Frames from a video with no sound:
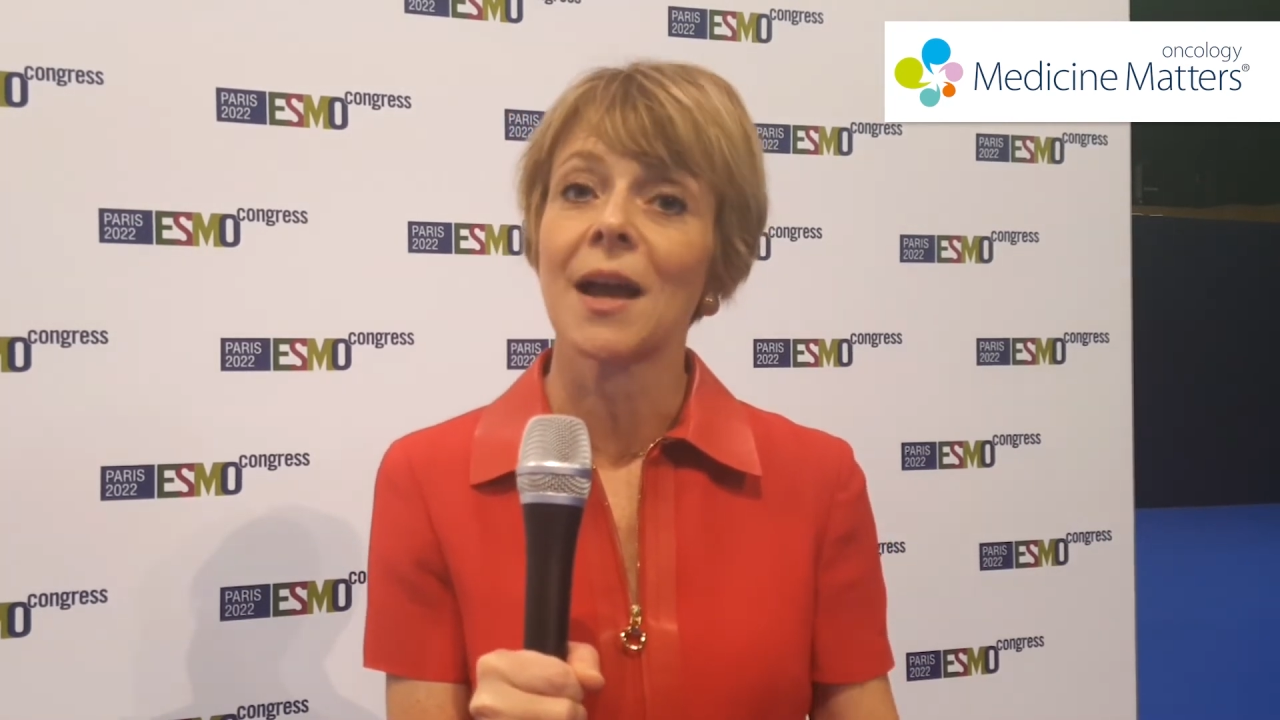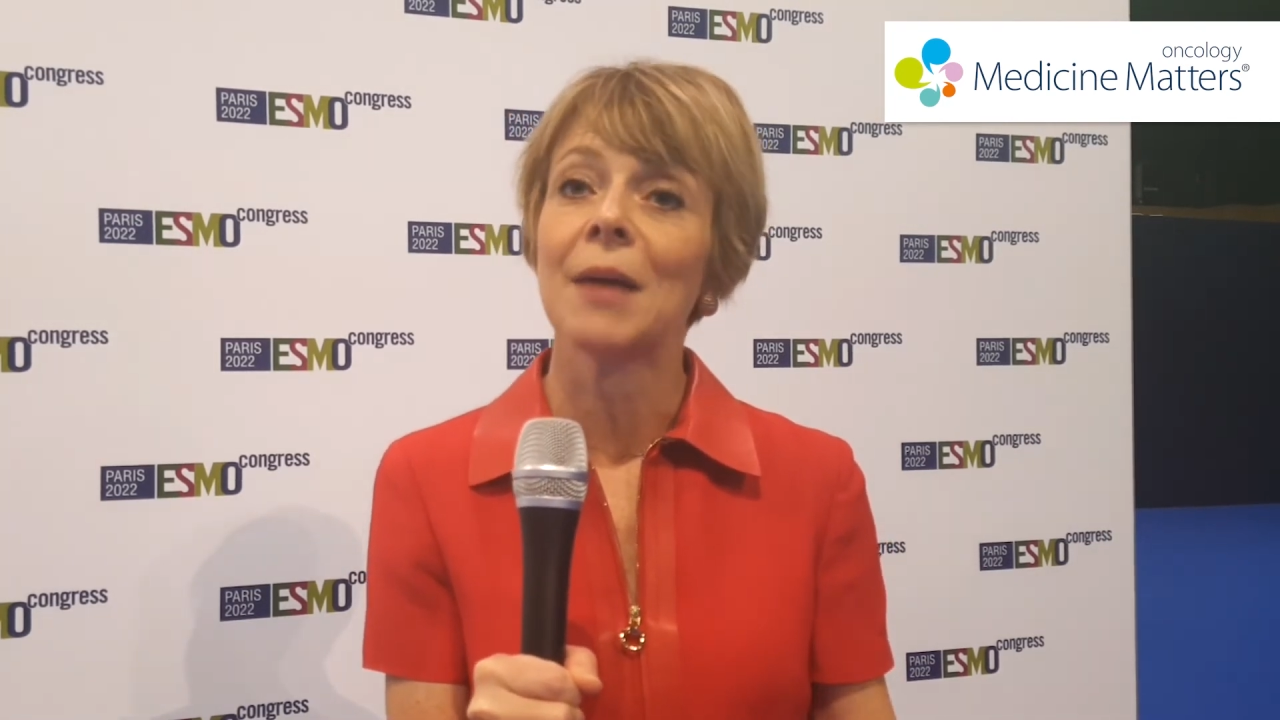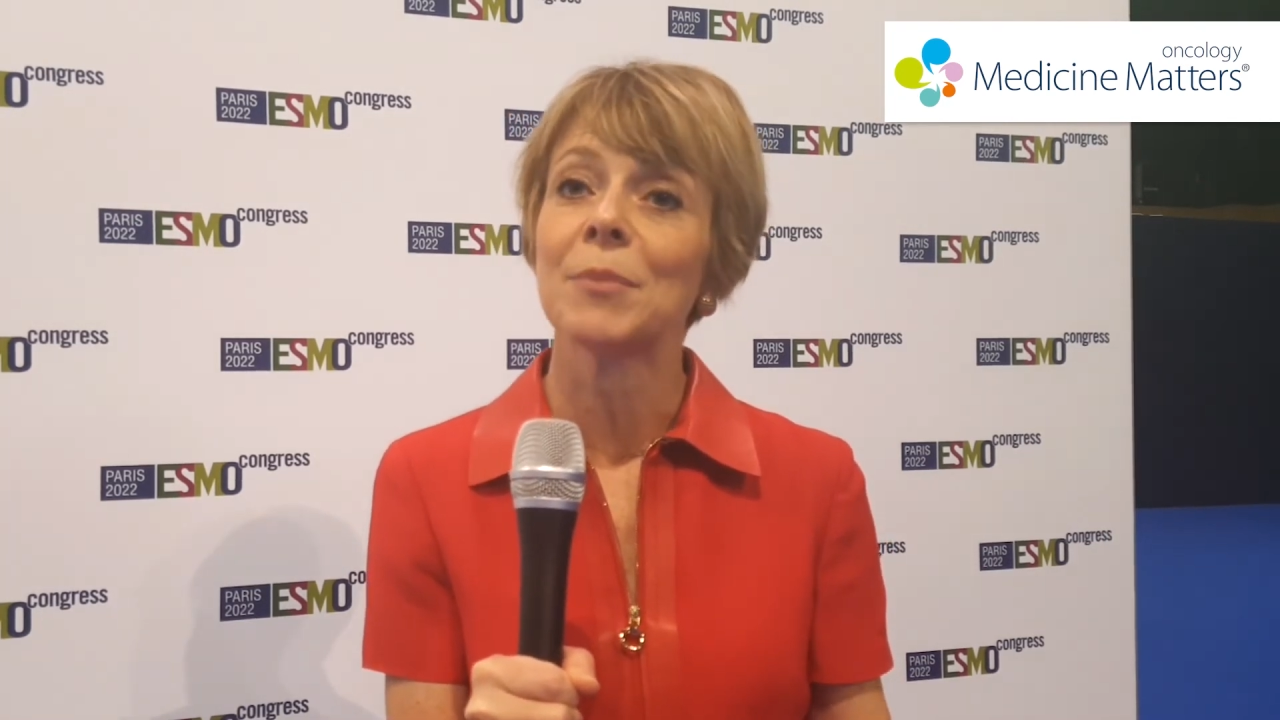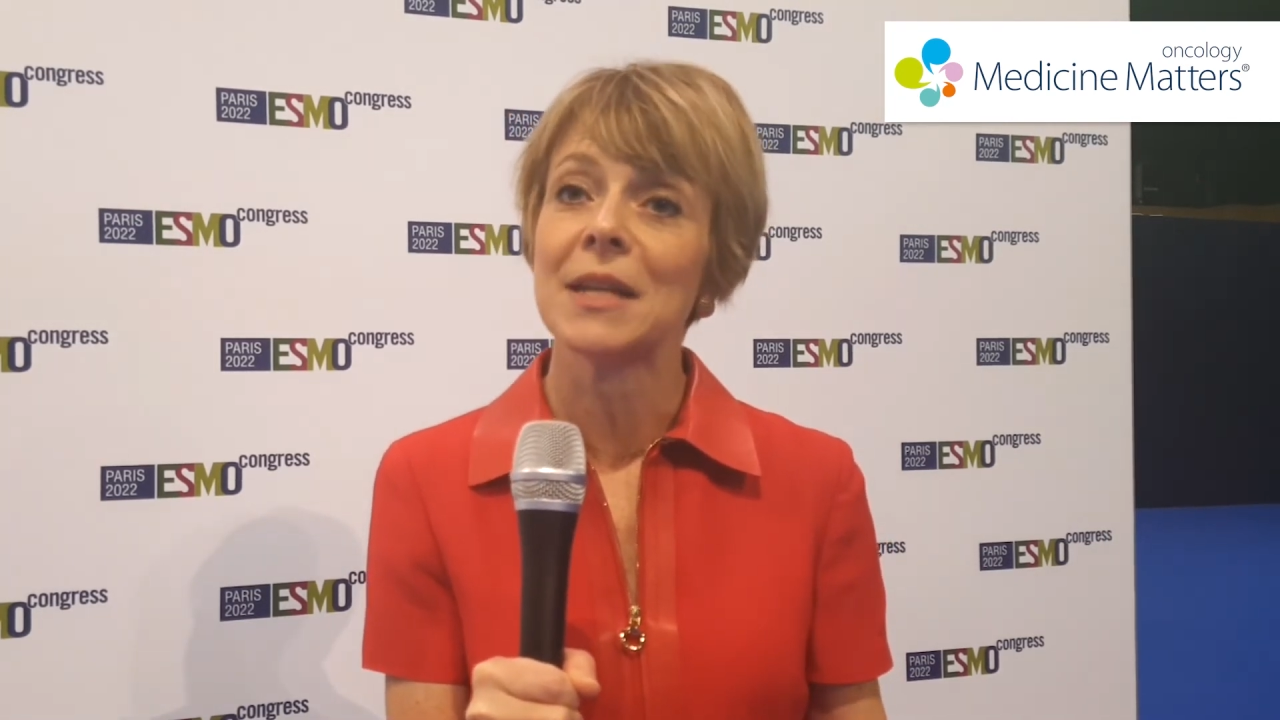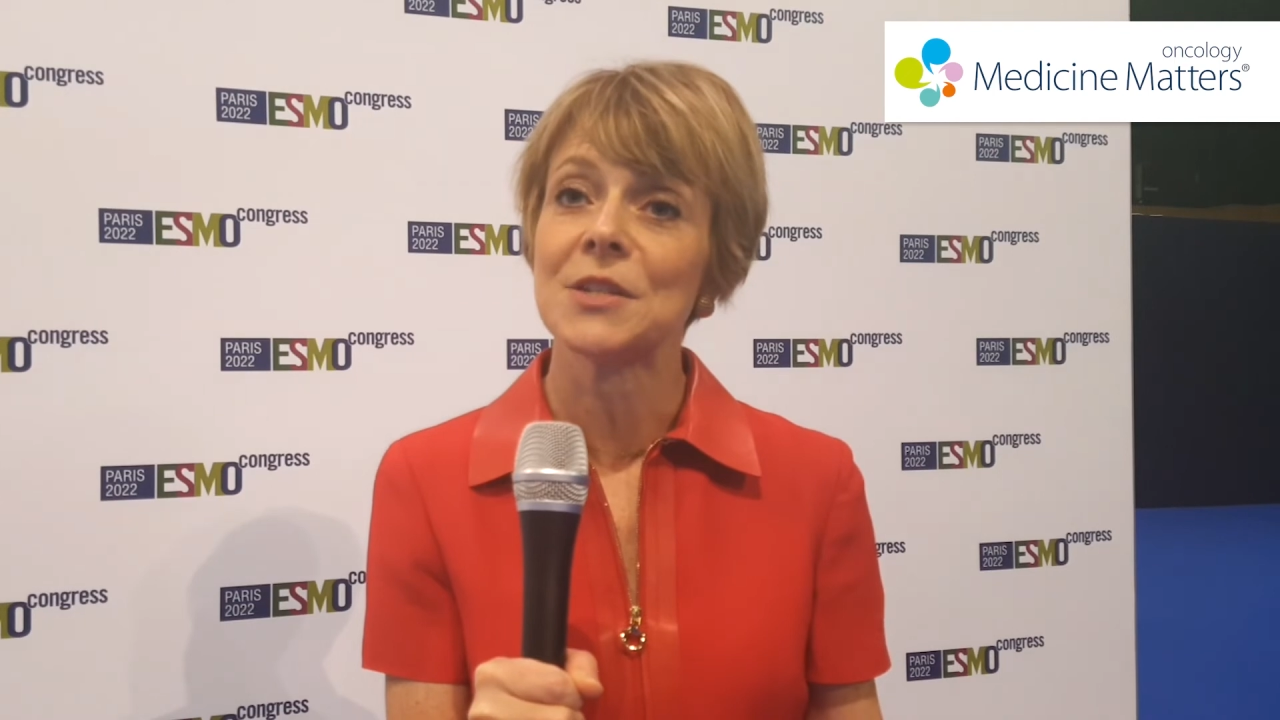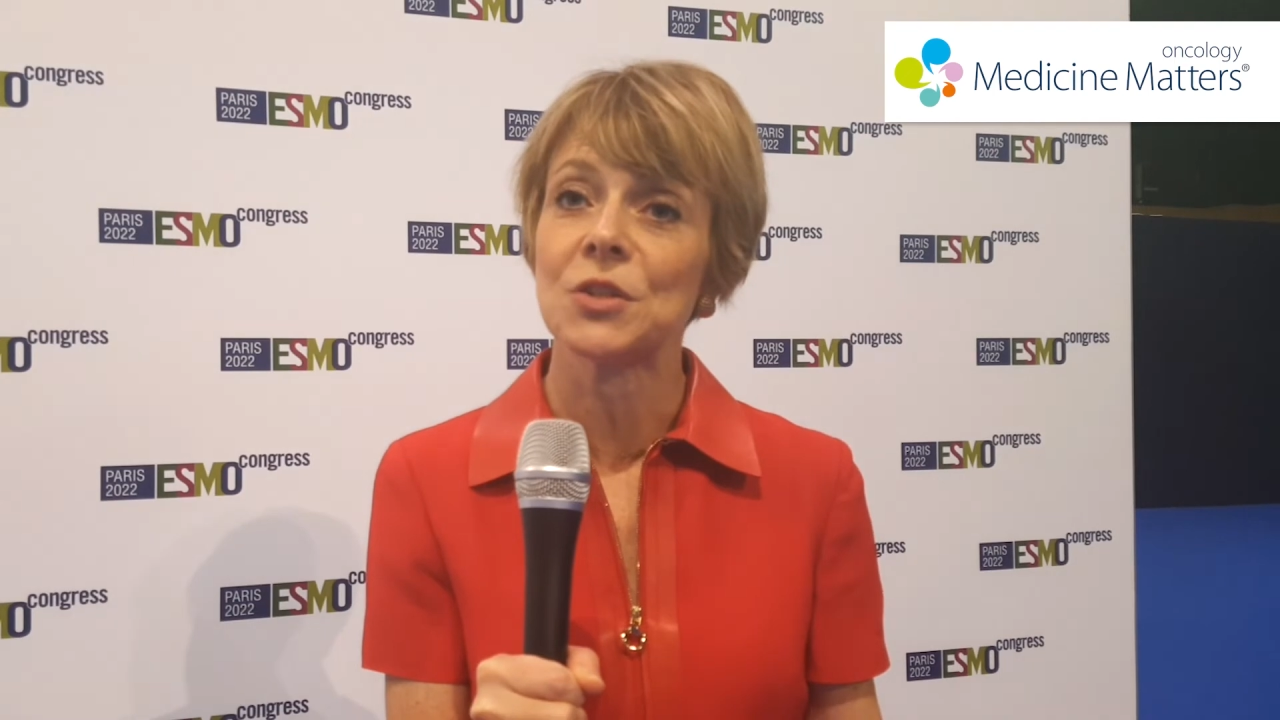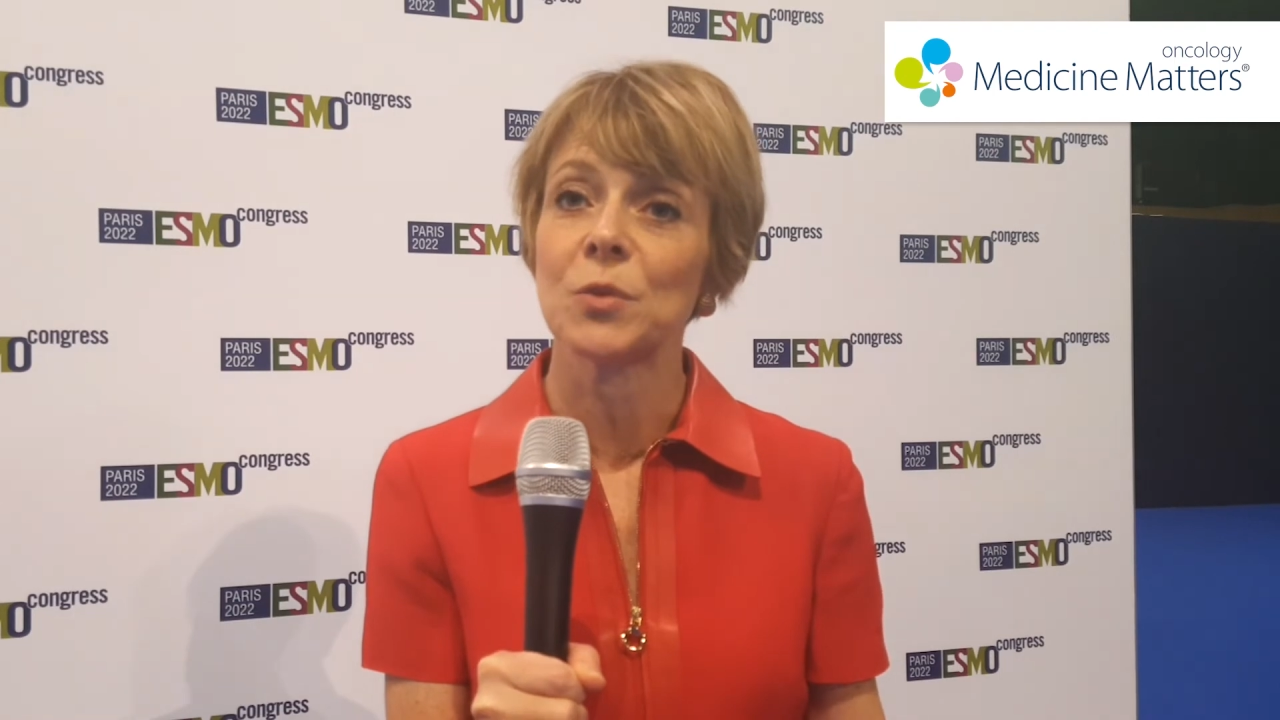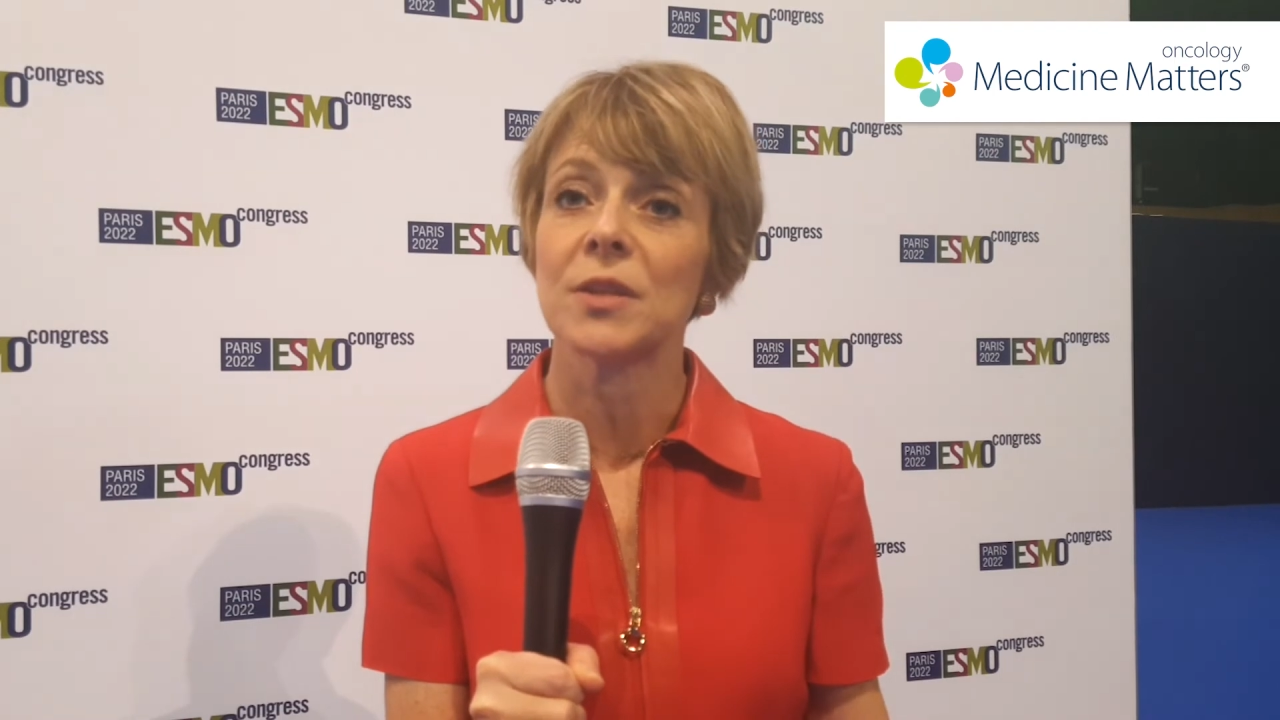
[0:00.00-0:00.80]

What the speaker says: combination